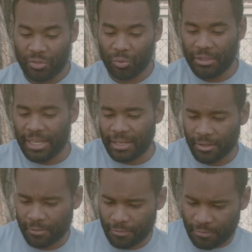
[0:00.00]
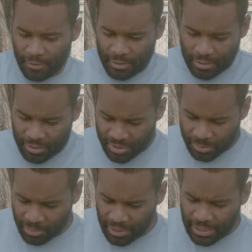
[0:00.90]
to give, to
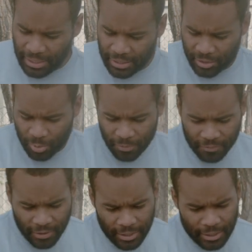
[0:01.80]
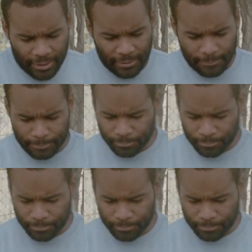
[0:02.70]
supply, to provide.